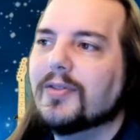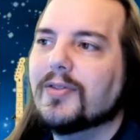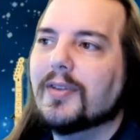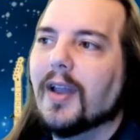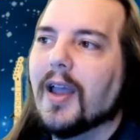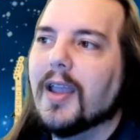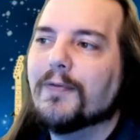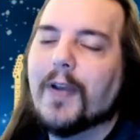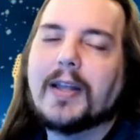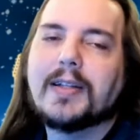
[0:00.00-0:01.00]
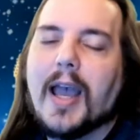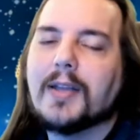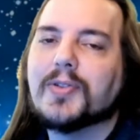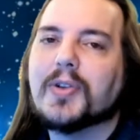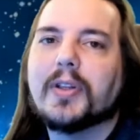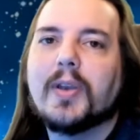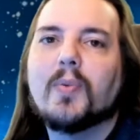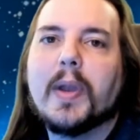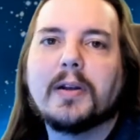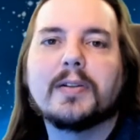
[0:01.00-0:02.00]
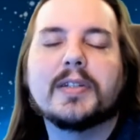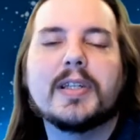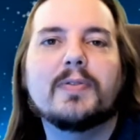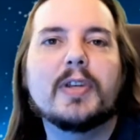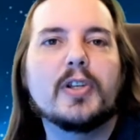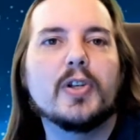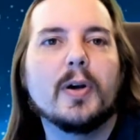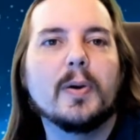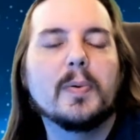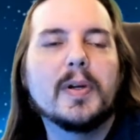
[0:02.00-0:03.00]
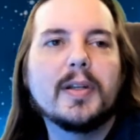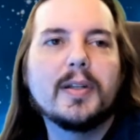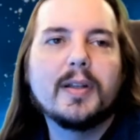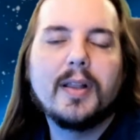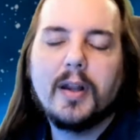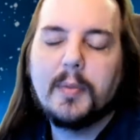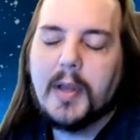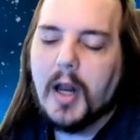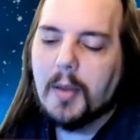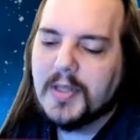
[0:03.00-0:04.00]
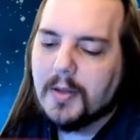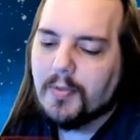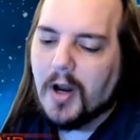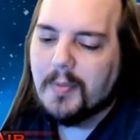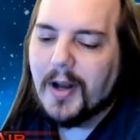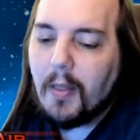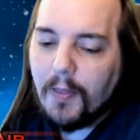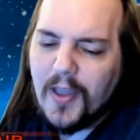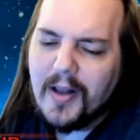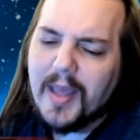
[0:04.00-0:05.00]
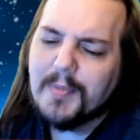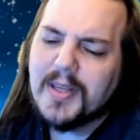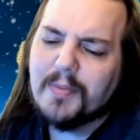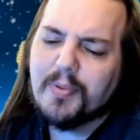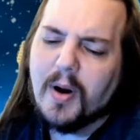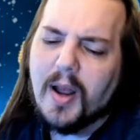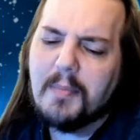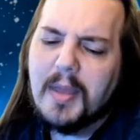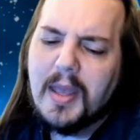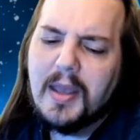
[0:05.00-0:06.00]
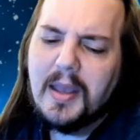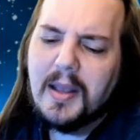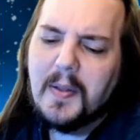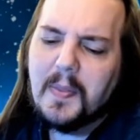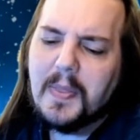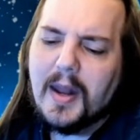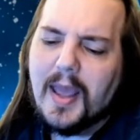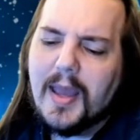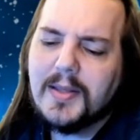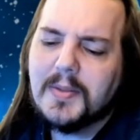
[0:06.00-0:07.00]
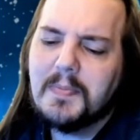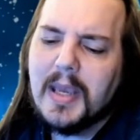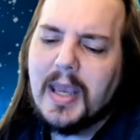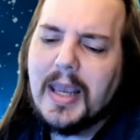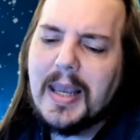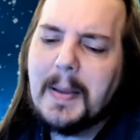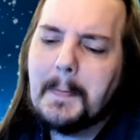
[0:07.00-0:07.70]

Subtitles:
a fantastically weird TV show. That'll be on Amazon Prime. Another thing on Amazon Prime that has me